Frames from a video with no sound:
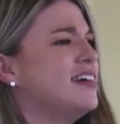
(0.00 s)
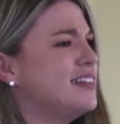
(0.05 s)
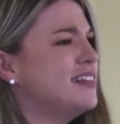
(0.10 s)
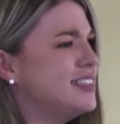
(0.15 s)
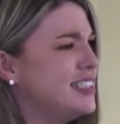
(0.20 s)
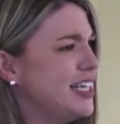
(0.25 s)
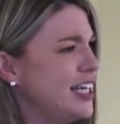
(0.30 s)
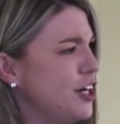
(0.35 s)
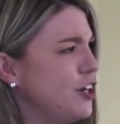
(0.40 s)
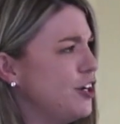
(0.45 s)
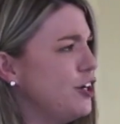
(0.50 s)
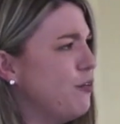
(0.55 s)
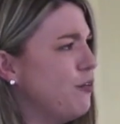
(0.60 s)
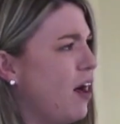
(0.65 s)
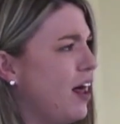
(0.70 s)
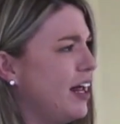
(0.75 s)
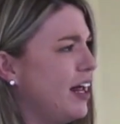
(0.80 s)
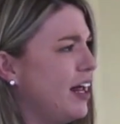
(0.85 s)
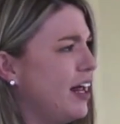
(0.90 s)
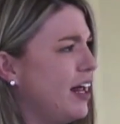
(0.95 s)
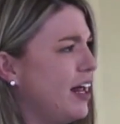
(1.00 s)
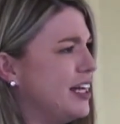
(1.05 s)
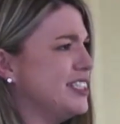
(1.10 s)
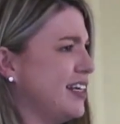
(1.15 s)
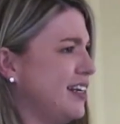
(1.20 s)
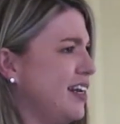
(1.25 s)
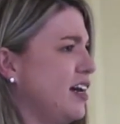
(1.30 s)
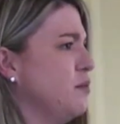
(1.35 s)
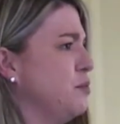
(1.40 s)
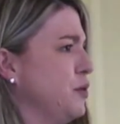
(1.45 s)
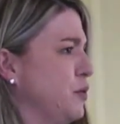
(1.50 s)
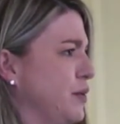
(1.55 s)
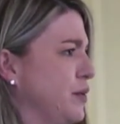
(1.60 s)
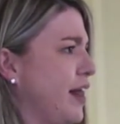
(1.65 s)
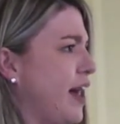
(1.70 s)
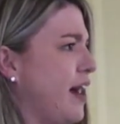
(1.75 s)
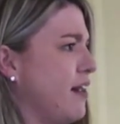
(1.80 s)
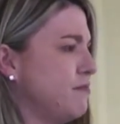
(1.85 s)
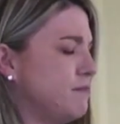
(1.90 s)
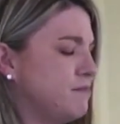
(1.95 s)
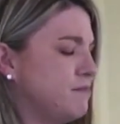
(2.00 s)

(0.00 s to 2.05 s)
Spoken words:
See your urologist, they can help you with that.